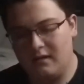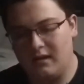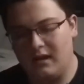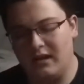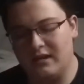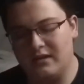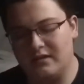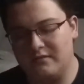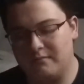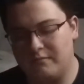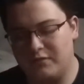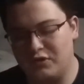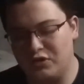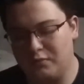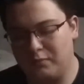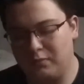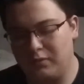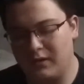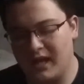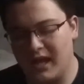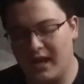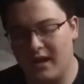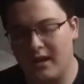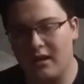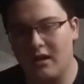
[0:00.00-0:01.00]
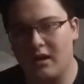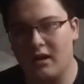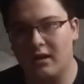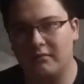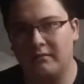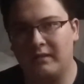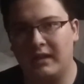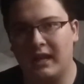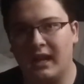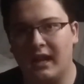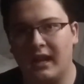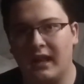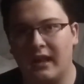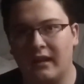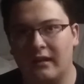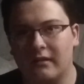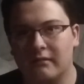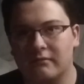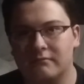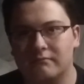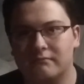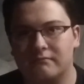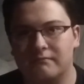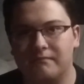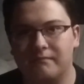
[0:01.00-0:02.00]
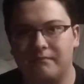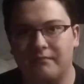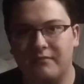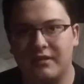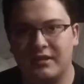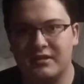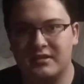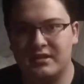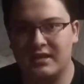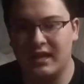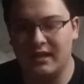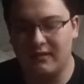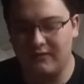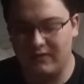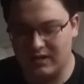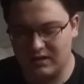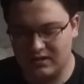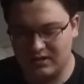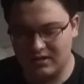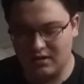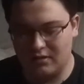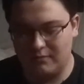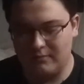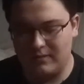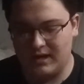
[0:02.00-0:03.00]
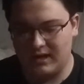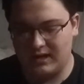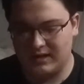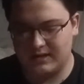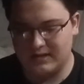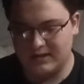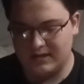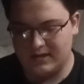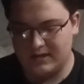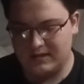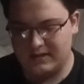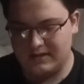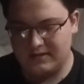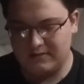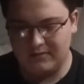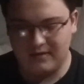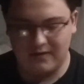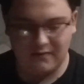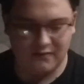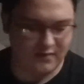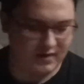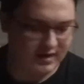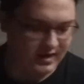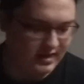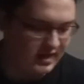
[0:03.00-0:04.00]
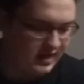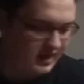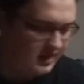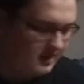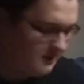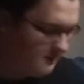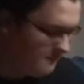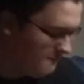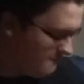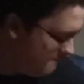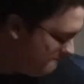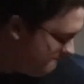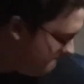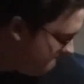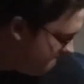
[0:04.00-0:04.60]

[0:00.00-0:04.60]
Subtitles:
I do plan on getting the TV show box sets whenever I can.